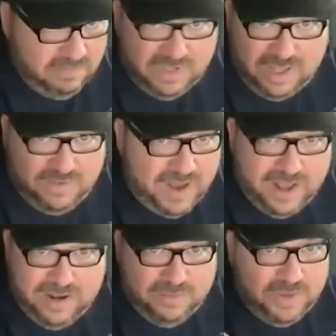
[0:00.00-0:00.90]
stay
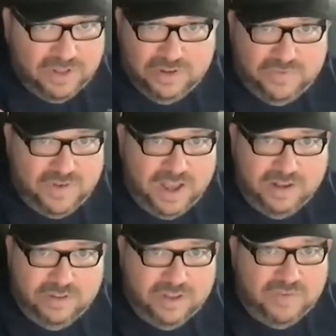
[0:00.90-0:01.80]
fine in the middle you're
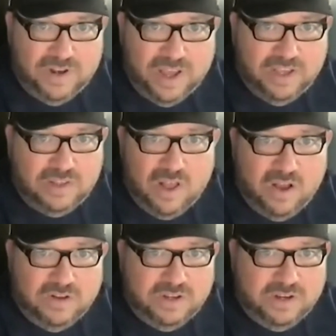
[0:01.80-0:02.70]
fine you'll have a nice
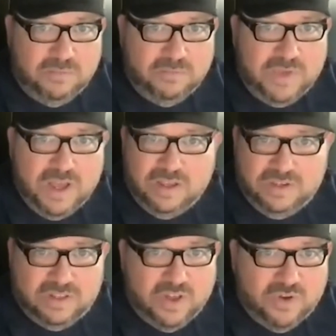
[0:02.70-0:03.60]
long term
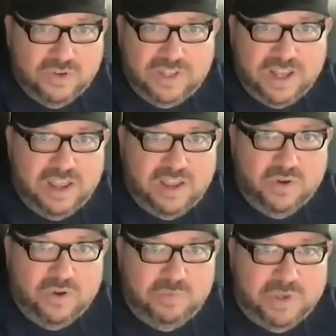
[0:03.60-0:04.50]
slow steady
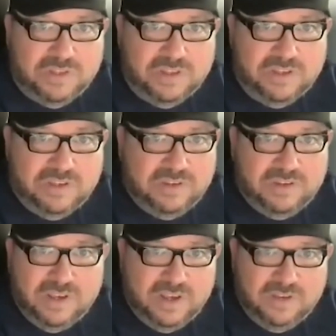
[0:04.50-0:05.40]
growth business
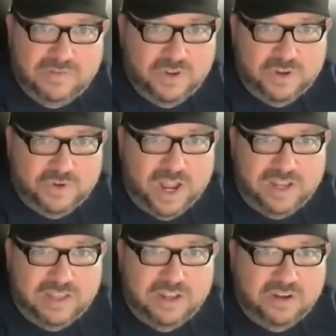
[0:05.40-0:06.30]
for your dry
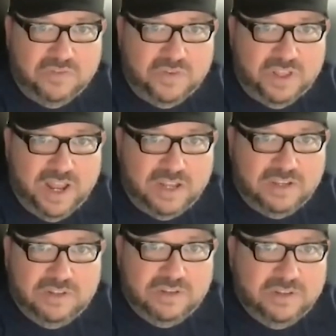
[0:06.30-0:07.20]
cleaner for the
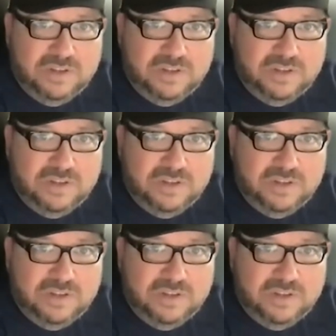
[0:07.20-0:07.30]
next